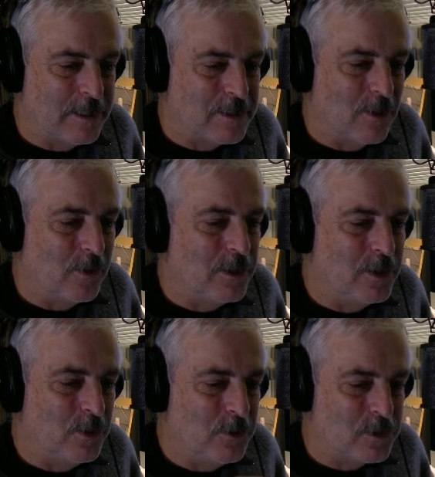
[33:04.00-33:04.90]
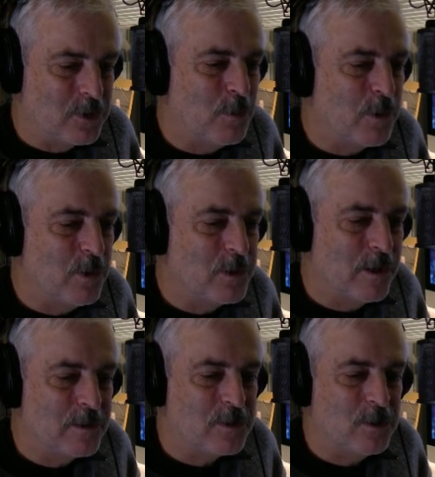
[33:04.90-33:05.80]
And so you lose 2
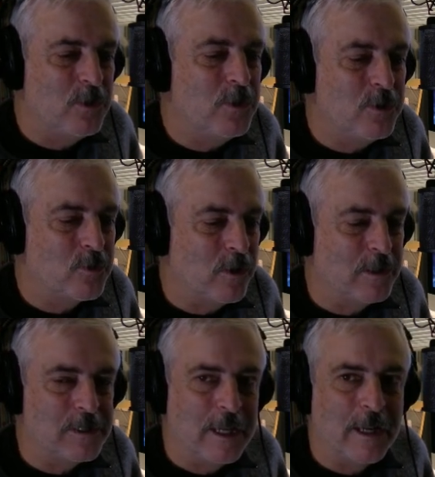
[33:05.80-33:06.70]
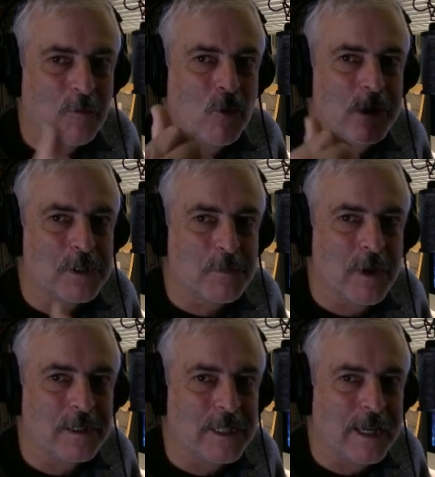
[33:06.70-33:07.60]
protons, 2 neutrons in one
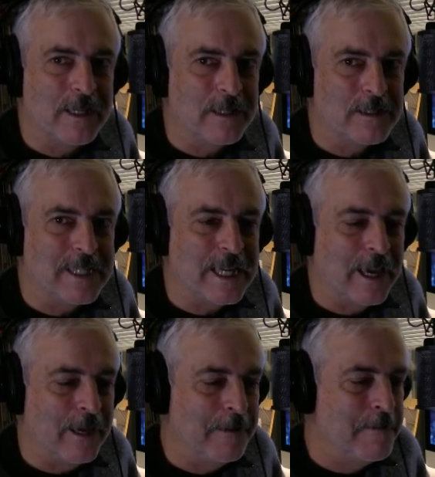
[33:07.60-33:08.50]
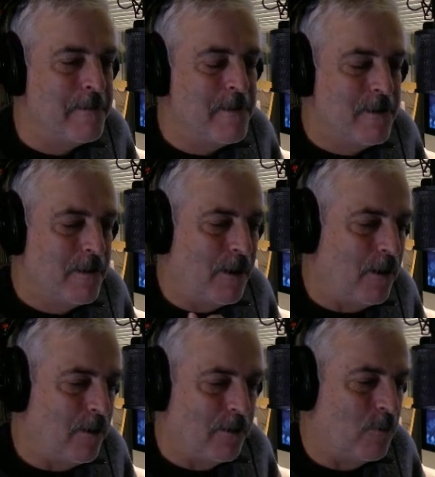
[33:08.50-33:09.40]
spontaneous decay,
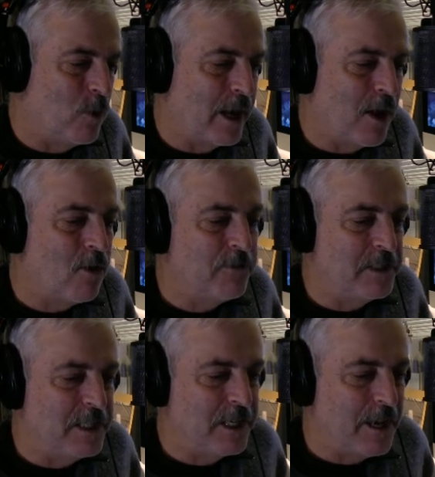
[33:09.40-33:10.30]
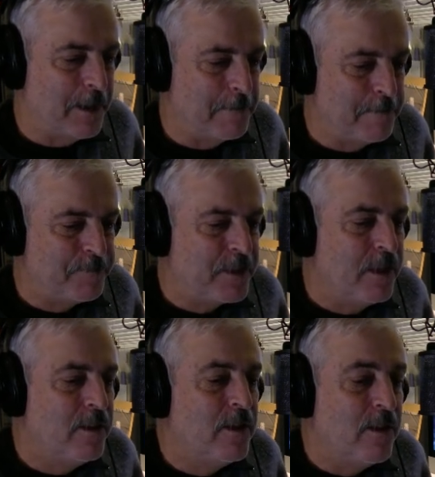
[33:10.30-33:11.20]
one alpha decay.
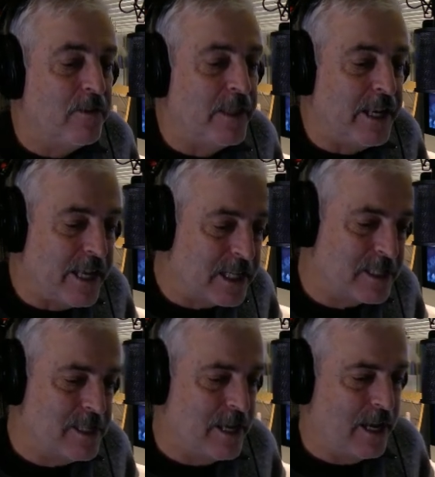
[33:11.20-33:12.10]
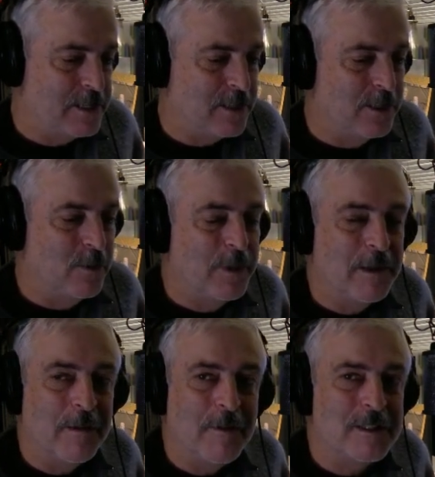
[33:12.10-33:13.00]
The next decay is a little
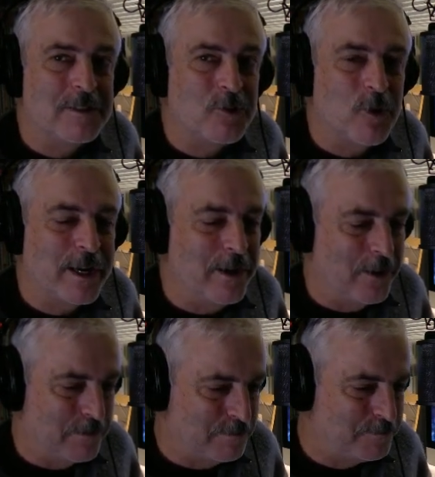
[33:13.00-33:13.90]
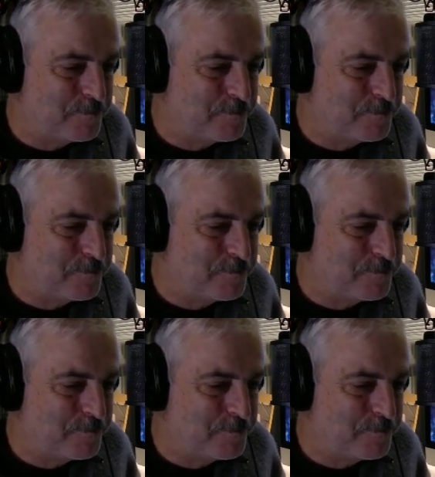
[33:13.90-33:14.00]
bit trickier,